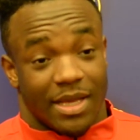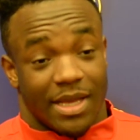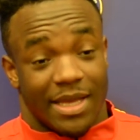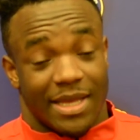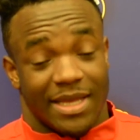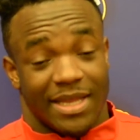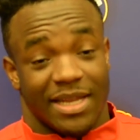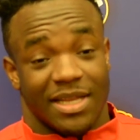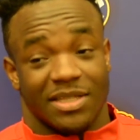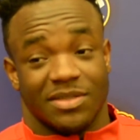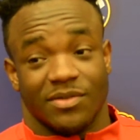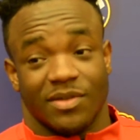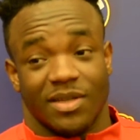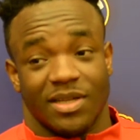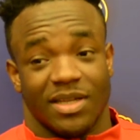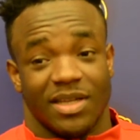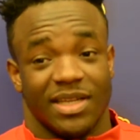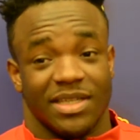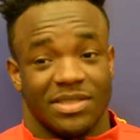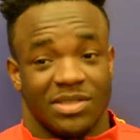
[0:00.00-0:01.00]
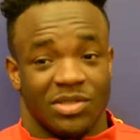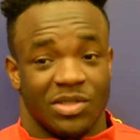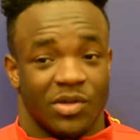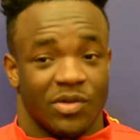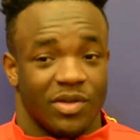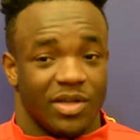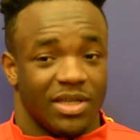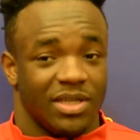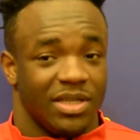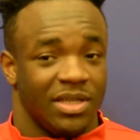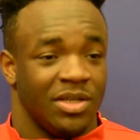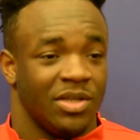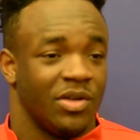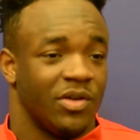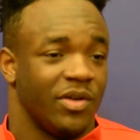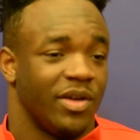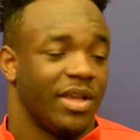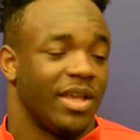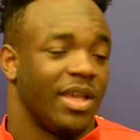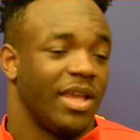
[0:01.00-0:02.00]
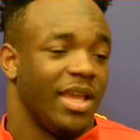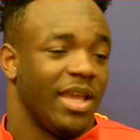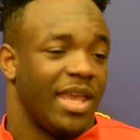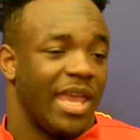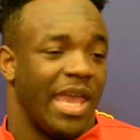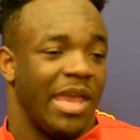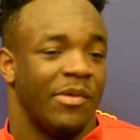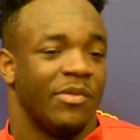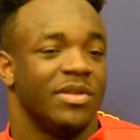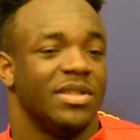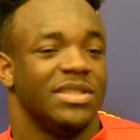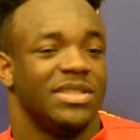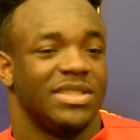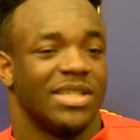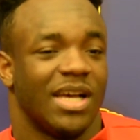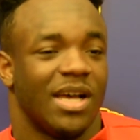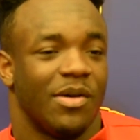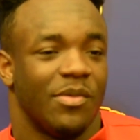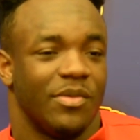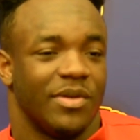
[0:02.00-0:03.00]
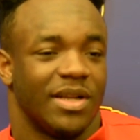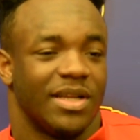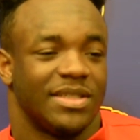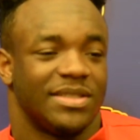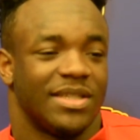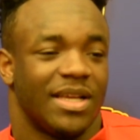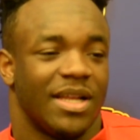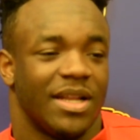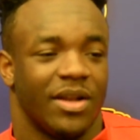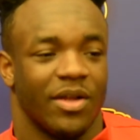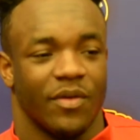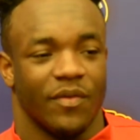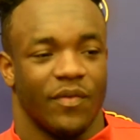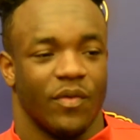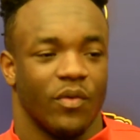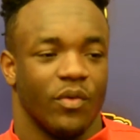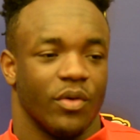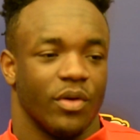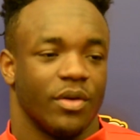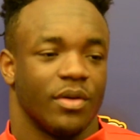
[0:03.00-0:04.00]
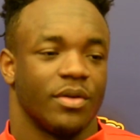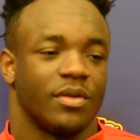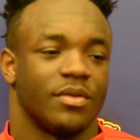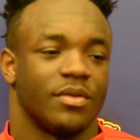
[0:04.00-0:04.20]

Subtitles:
it is what it is. It came with the job when I signed up for it.